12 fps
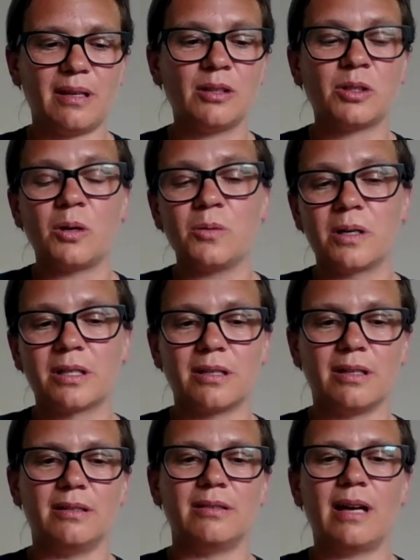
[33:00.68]
a
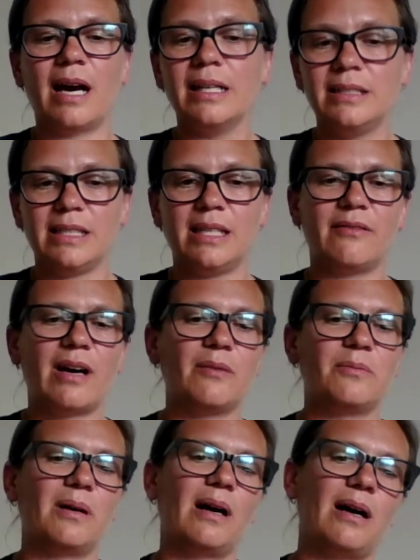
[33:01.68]
coworker idea of
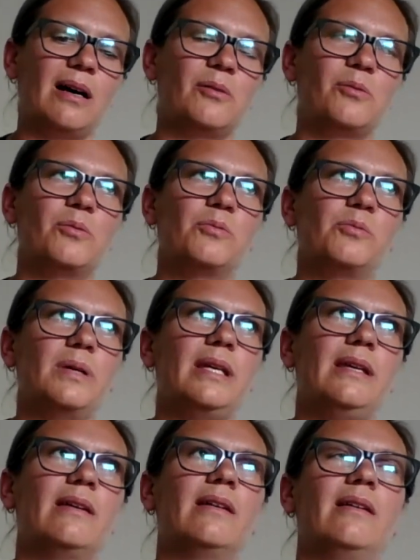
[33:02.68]
how
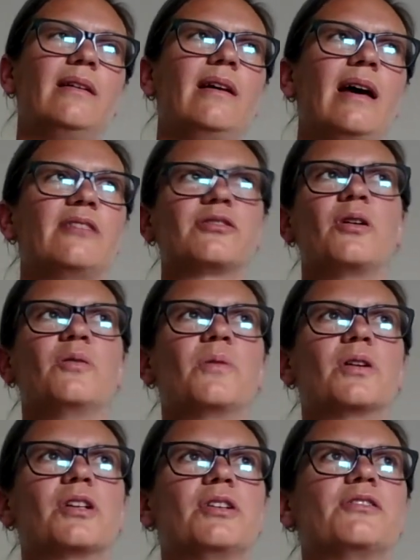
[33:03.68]
we as
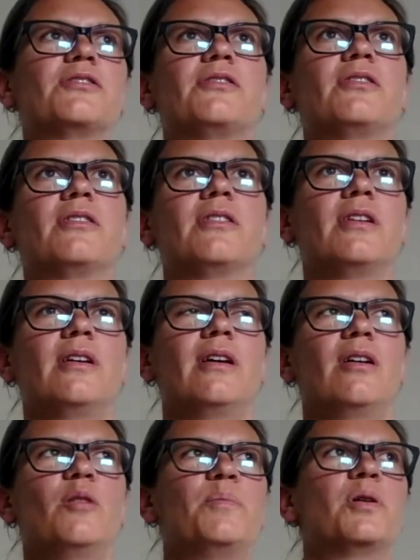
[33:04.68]
coworkers
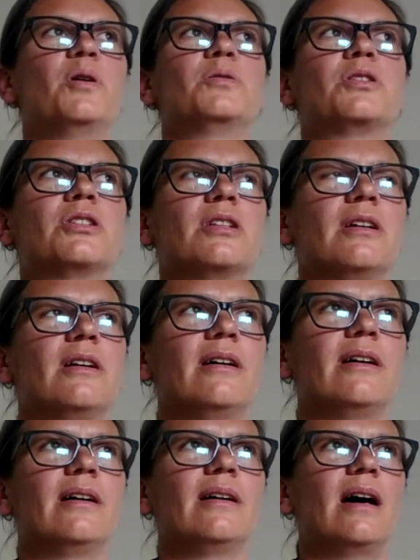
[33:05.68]
approach
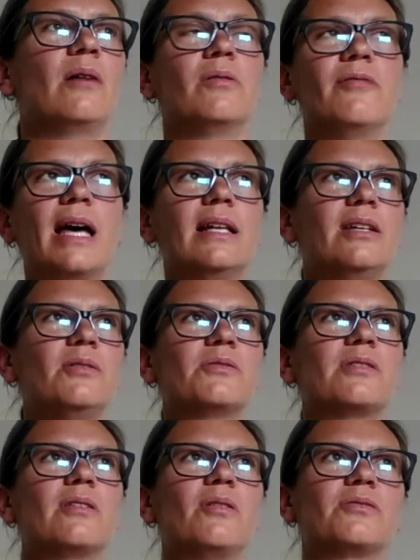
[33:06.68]
our
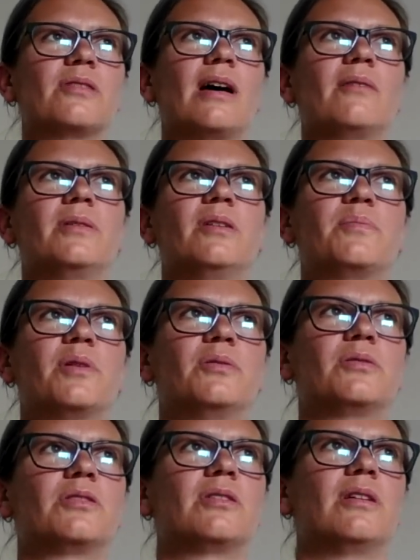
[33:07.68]
values, and also how we
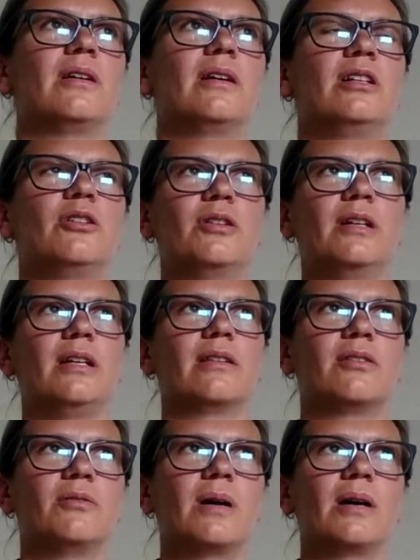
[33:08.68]
approach learning
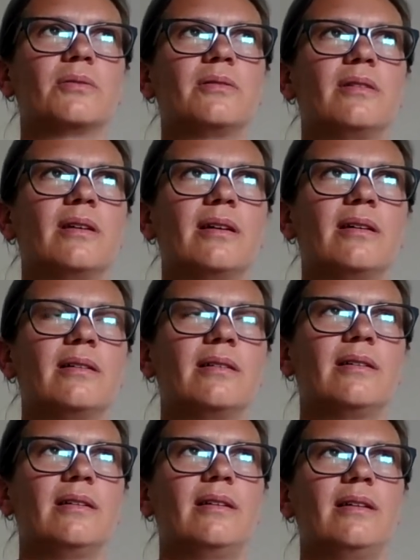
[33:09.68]
throughout
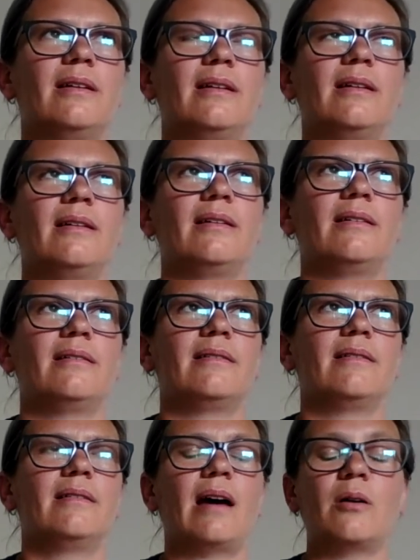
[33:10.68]

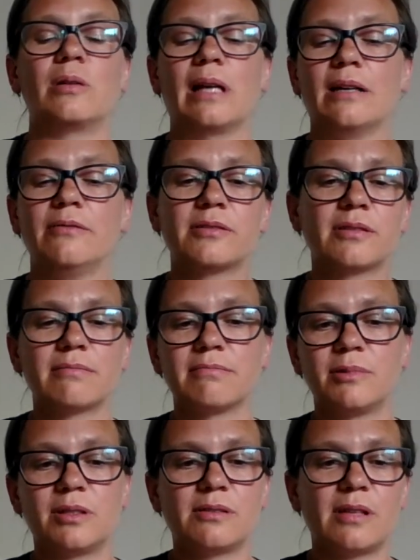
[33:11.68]
our lives,
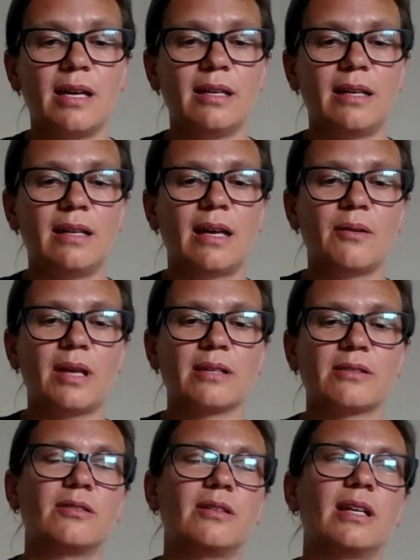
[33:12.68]
you can say, and how
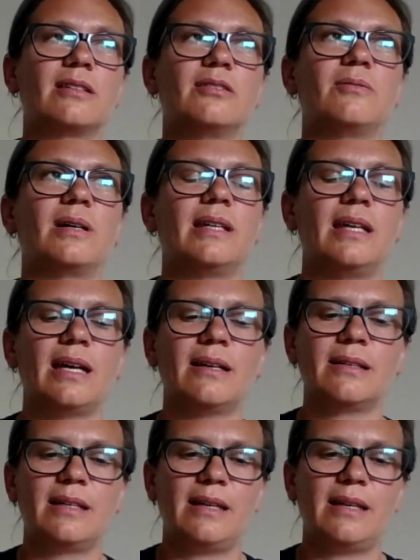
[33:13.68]
that's connected to IKEA.